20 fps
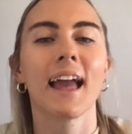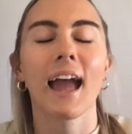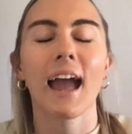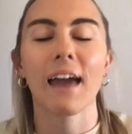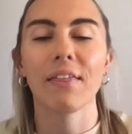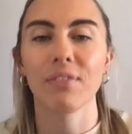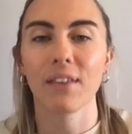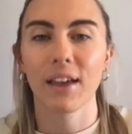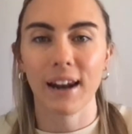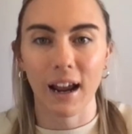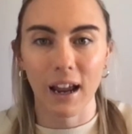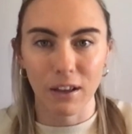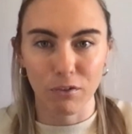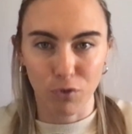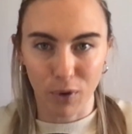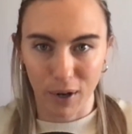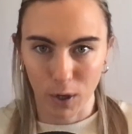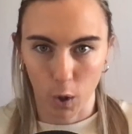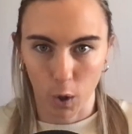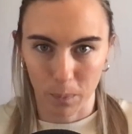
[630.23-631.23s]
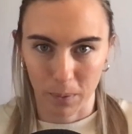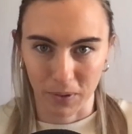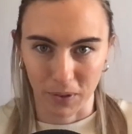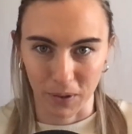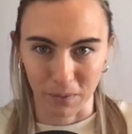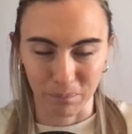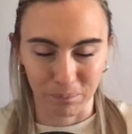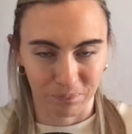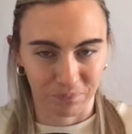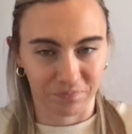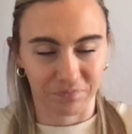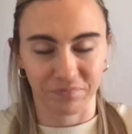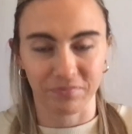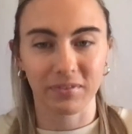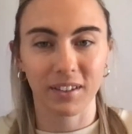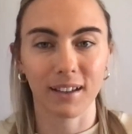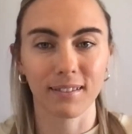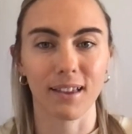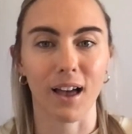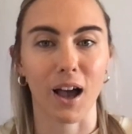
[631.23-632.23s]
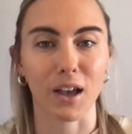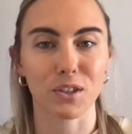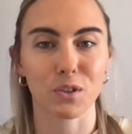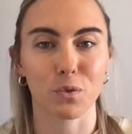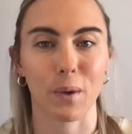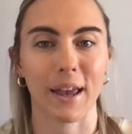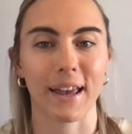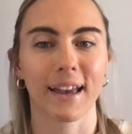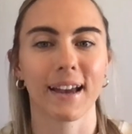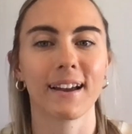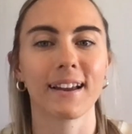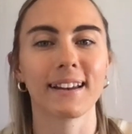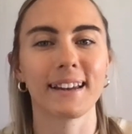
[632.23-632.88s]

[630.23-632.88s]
and then I reopened them last week.